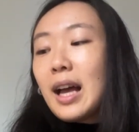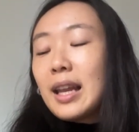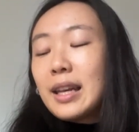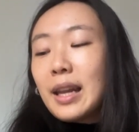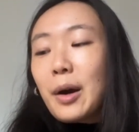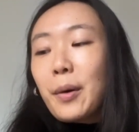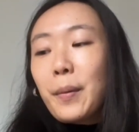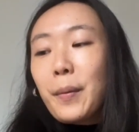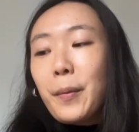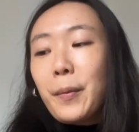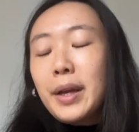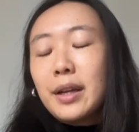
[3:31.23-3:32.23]
Now,
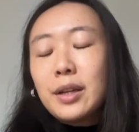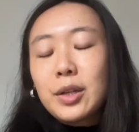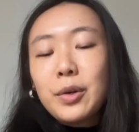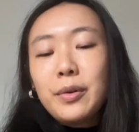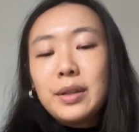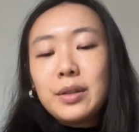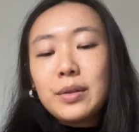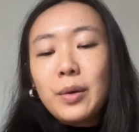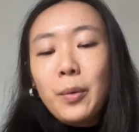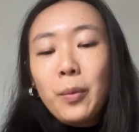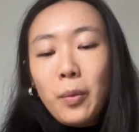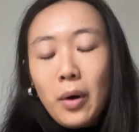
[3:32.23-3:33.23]
we're going to go into the
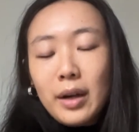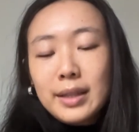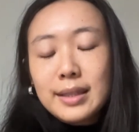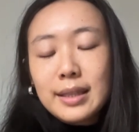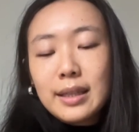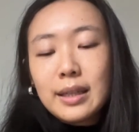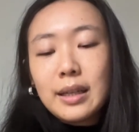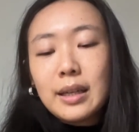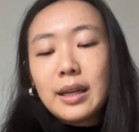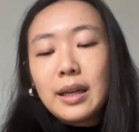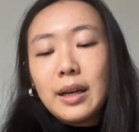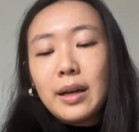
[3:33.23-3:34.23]
what,
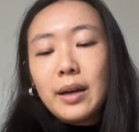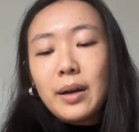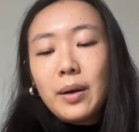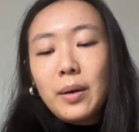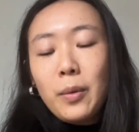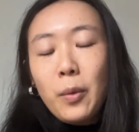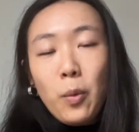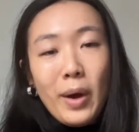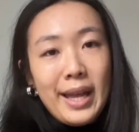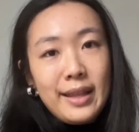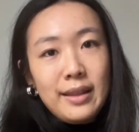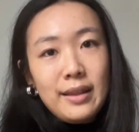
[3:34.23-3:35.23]

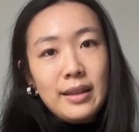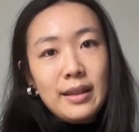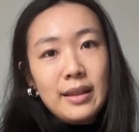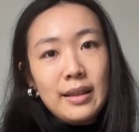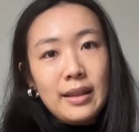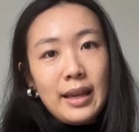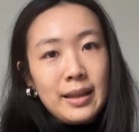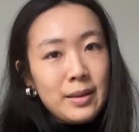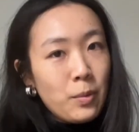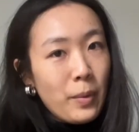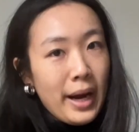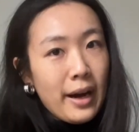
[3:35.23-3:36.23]
when, and
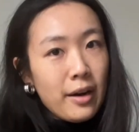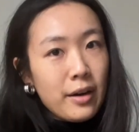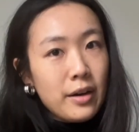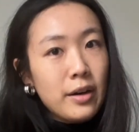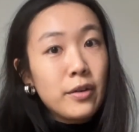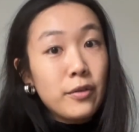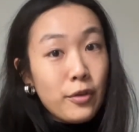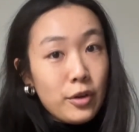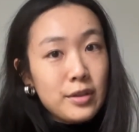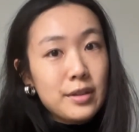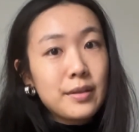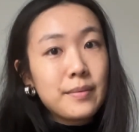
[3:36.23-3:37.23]
where
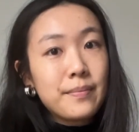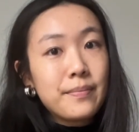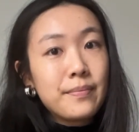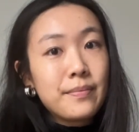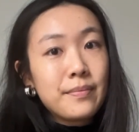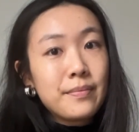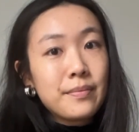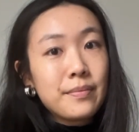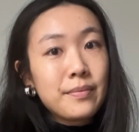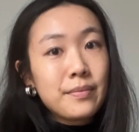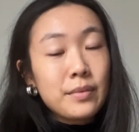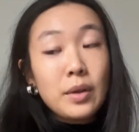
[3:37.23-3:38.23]
first
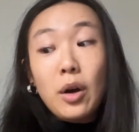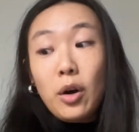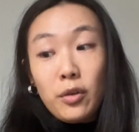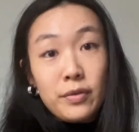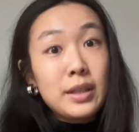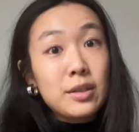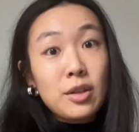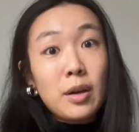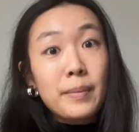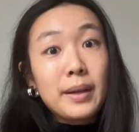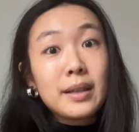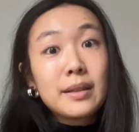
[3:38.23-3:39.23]
of this
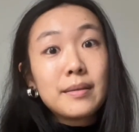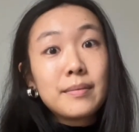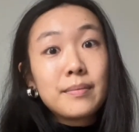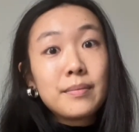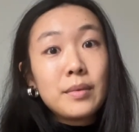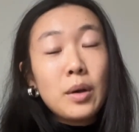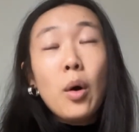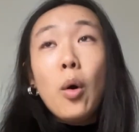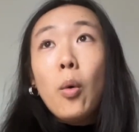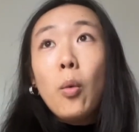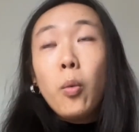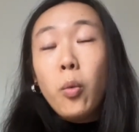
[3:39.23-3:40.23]
topic.
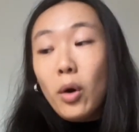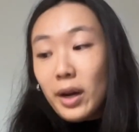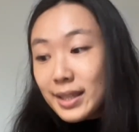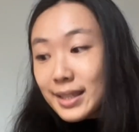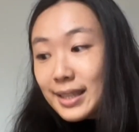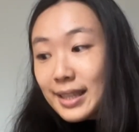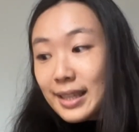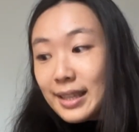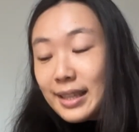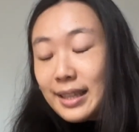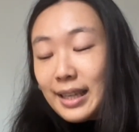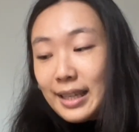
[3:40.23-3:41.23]
What
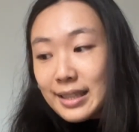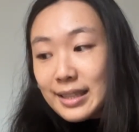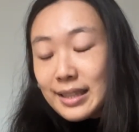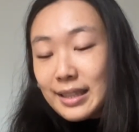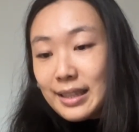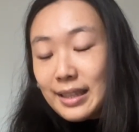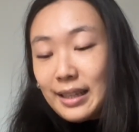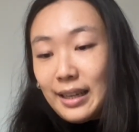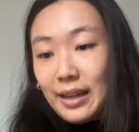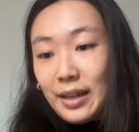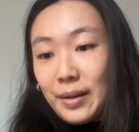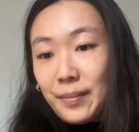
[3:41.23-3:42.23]
is
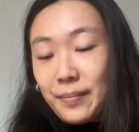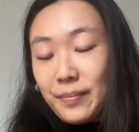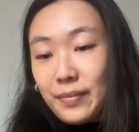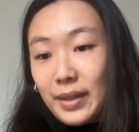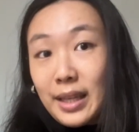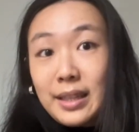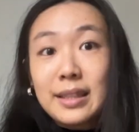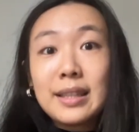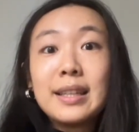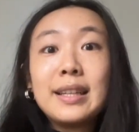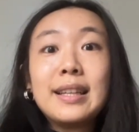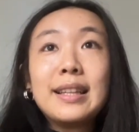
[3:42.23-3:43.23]
it
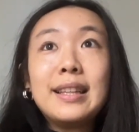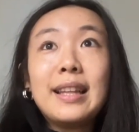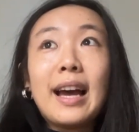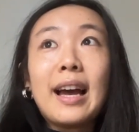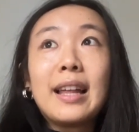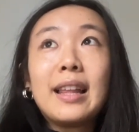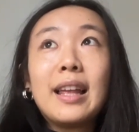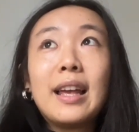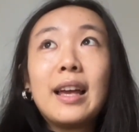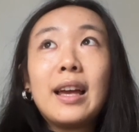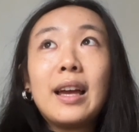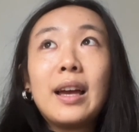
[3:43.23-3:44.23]
that
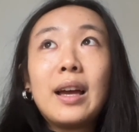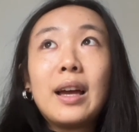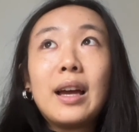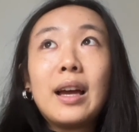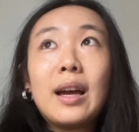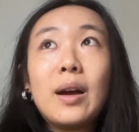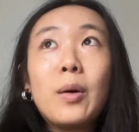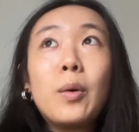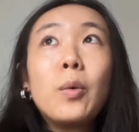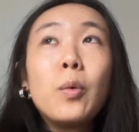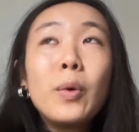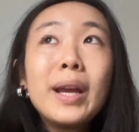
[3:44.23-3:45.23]

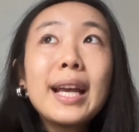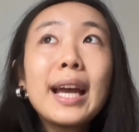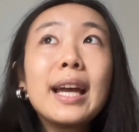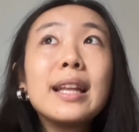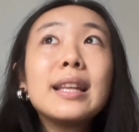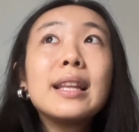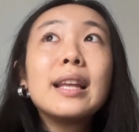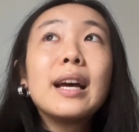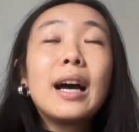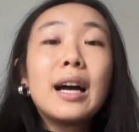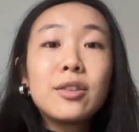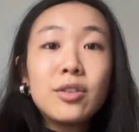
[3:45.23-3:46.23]
we can
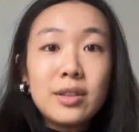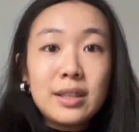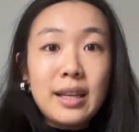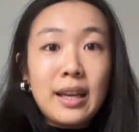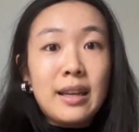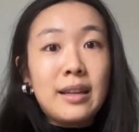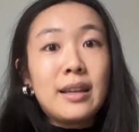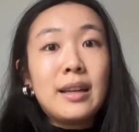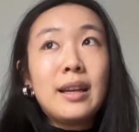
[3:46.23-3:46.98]
understand